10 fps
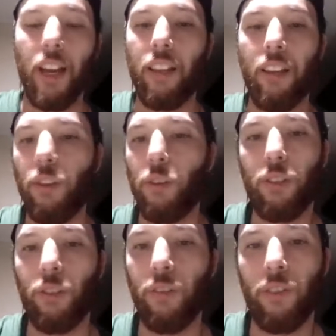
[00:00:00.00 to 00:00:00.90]
And
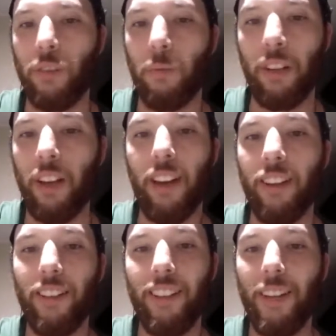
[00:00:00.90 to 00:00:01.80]
those two have just been, yeah.
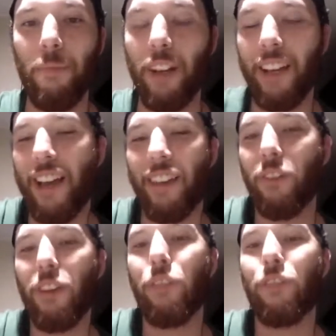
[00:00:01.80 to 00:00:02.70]
But again, they
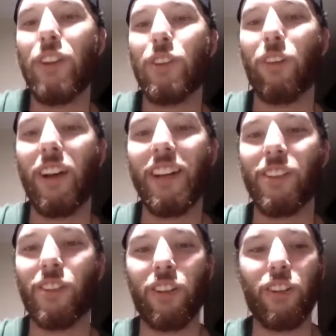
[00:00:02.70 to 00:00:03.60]
were friends already.
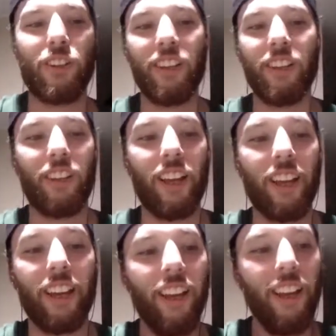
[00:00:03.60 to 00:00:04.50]
And so they're just sitting there
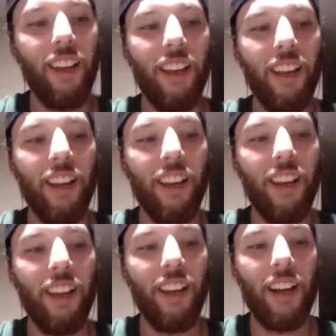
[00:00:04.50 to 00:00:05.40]
like, I'm
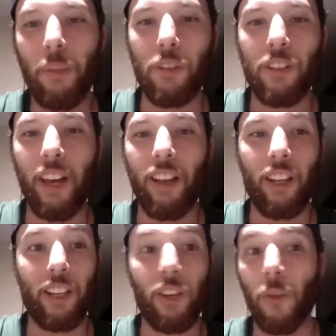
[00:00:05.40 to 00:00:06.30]
texting them on Christmas Day,
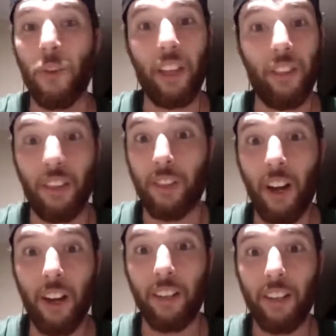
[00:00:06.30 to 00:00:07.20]
like, yo, I want to get this
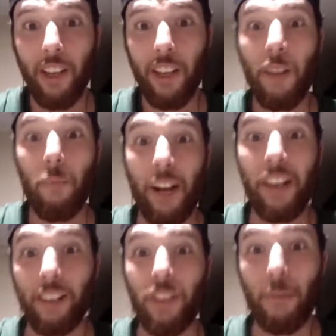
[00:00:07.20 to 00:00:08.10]
done, but I
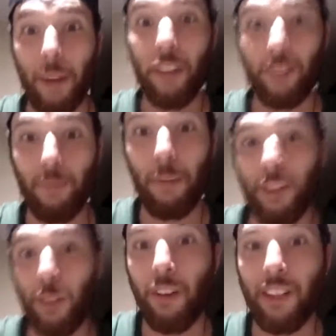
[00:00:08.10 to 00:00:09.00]
need it done by the
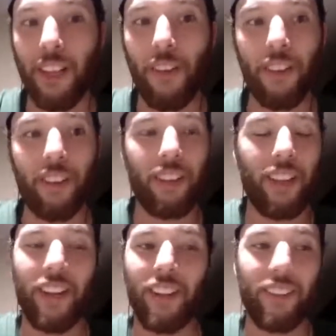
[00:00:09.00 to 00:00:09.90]
27th.
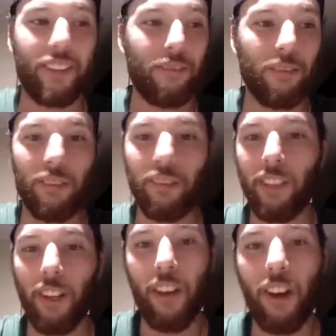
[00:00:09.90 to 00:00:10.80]
And
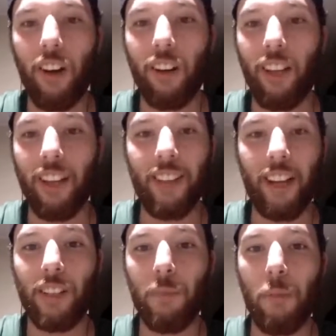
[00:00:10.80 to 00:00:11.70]
there they are, like,
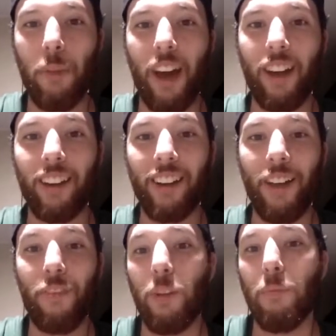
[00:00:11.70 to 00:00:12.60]
texting me back. And
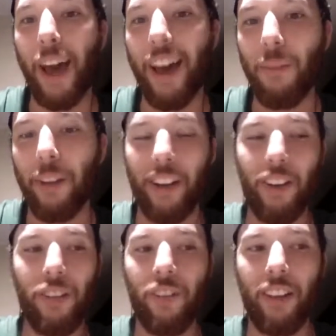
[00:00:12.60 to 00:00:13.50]
I feel bad. I'm like, I
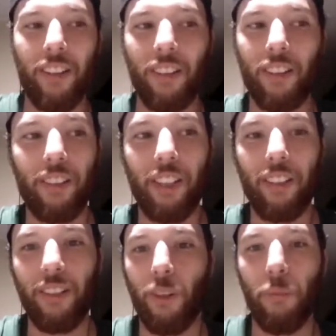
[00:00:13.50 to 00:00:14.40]
know you've got, you know,
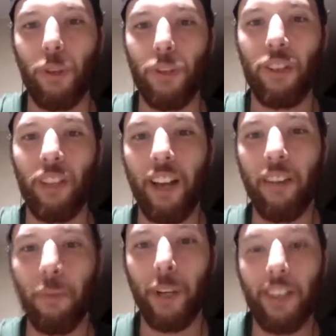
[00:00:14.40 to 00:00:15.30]
like, your own personal
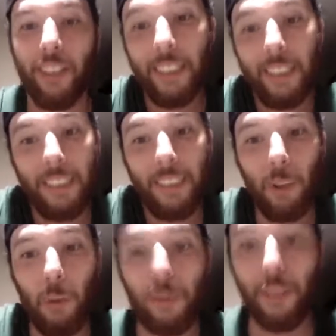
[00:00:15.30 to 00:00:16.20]
life, but
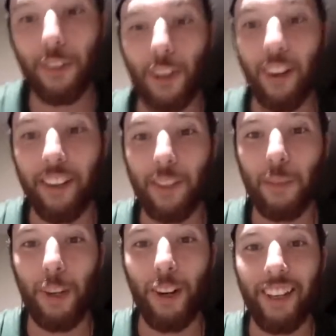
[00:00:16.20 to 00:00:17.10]
oops, sorry, this
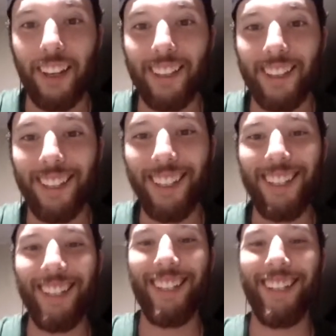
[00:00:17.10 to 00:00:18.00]
is Bacardi Legacy.
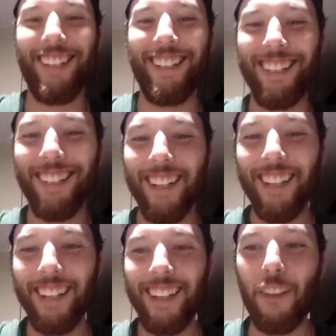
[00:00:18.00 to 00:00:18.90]

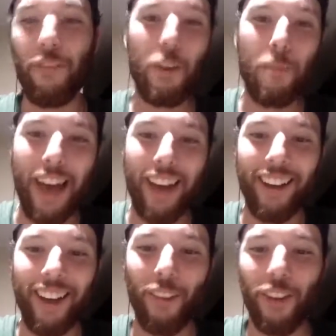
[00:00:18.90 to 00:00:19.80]
I feel
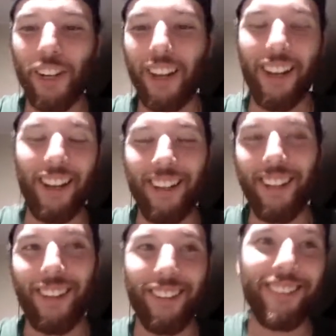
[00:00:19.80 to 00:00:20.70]
bad. I wish
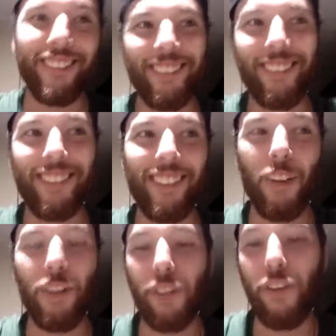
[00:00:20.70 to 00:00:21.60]

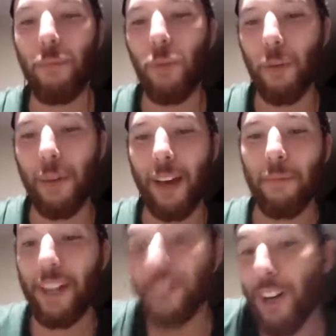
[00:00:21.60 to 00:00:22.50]
I felt more bad,
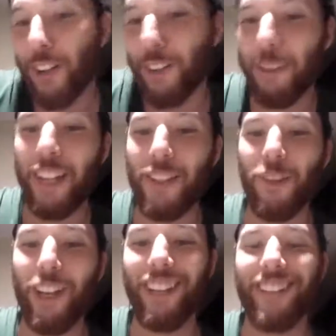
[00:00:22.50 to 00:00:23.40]
but I don't. But that's
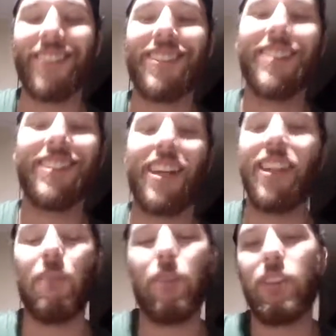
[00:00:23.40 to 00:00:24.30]
the way it is.
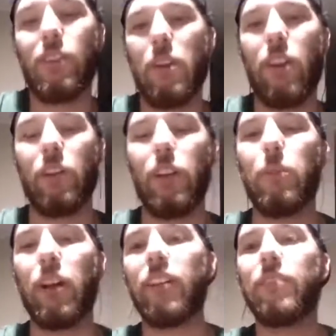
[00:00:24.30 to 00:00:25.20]
And they've just been unreal
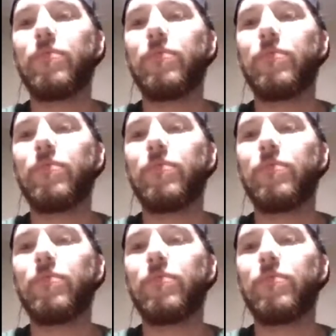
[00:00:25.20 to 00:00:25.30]
about it.